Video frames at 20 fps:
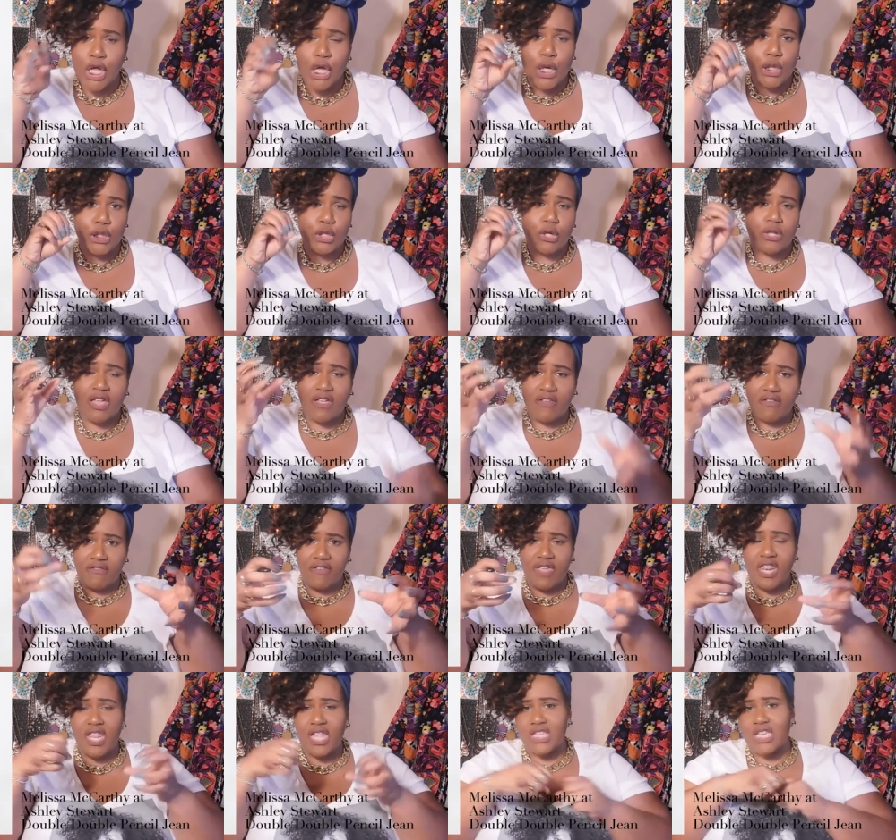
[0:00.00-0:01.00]
So they
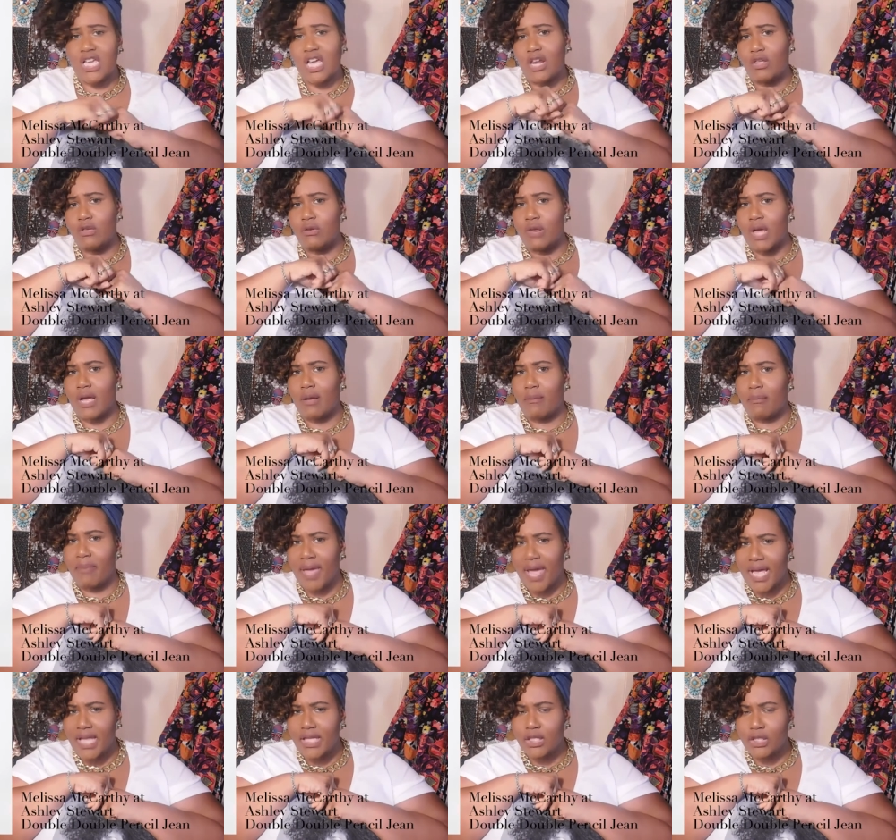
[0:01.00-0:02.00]
fit and tailor you like a
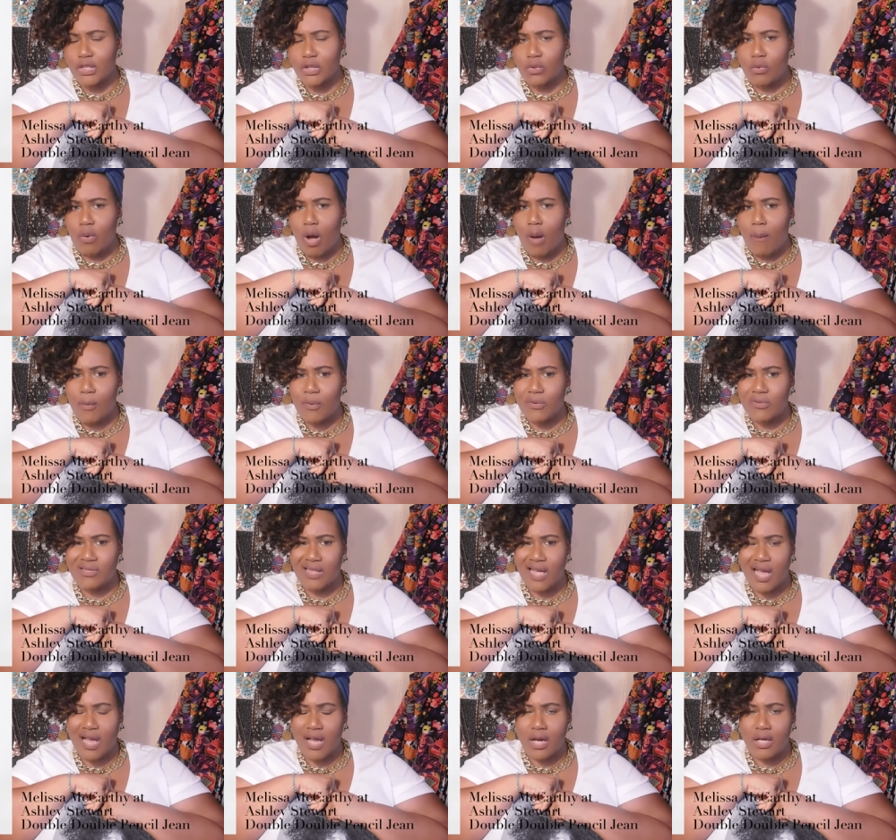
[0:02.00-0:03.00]
pantsuit, almost
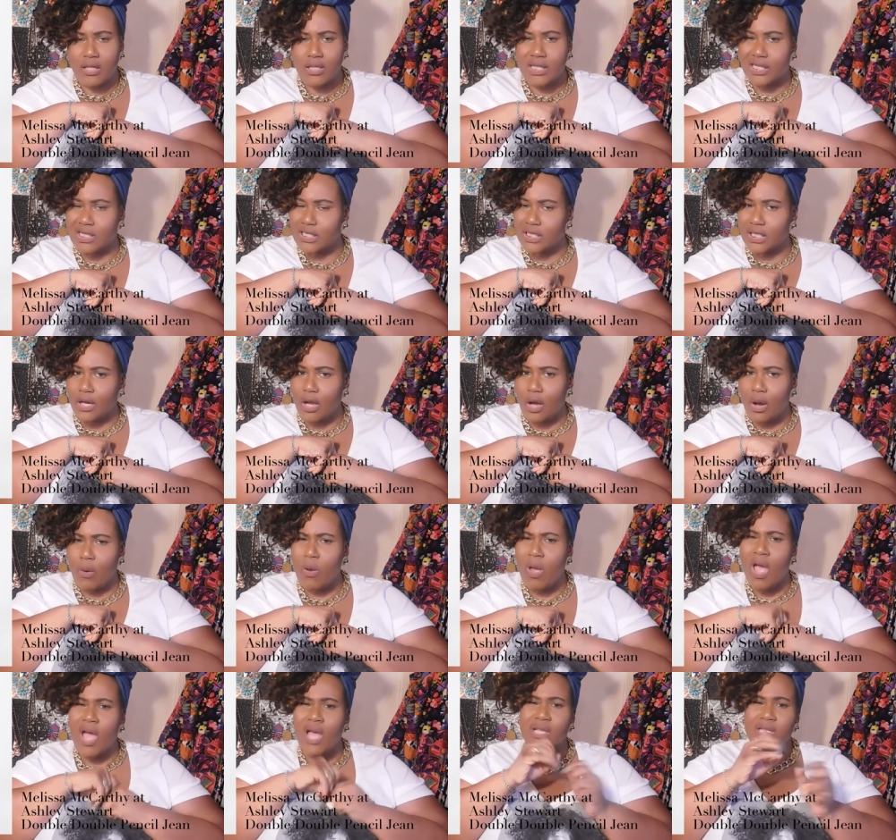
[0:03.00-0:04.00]
like a tuxedo.
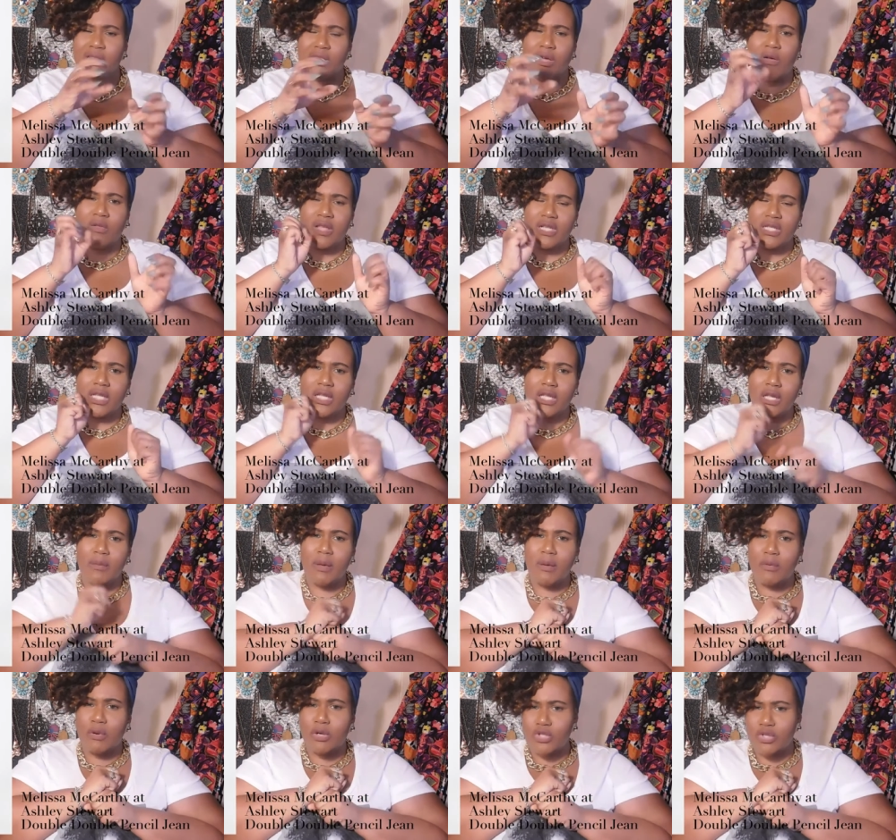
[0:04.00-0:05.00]
So there's a little
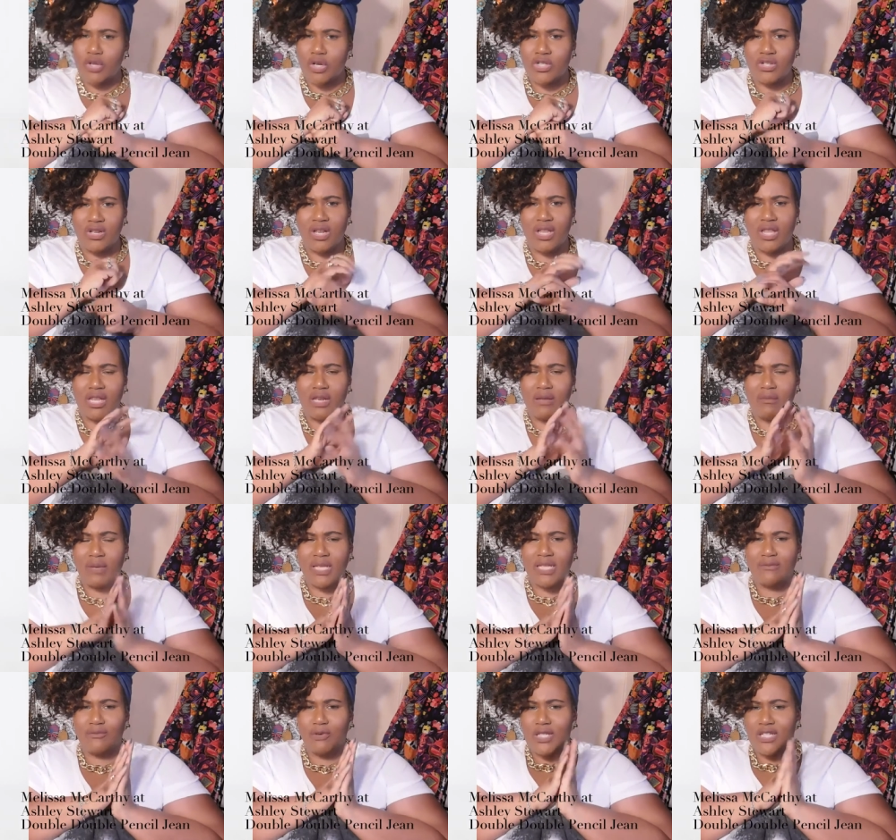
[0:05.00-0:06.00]
bit more structure and a little
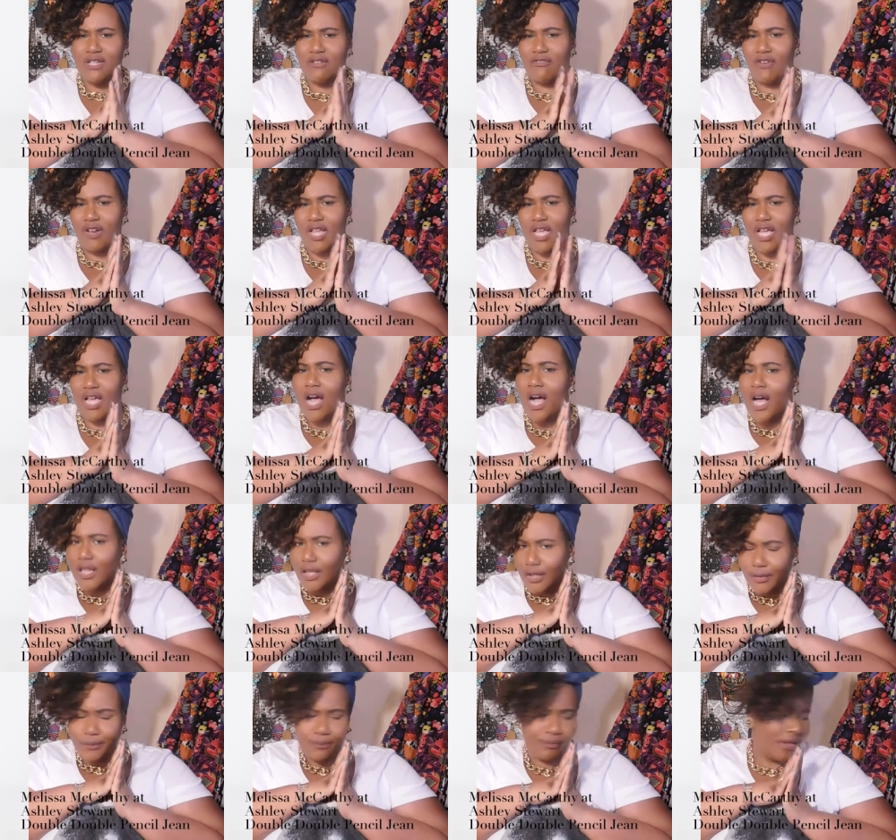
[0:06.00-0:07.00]
bit more different in color.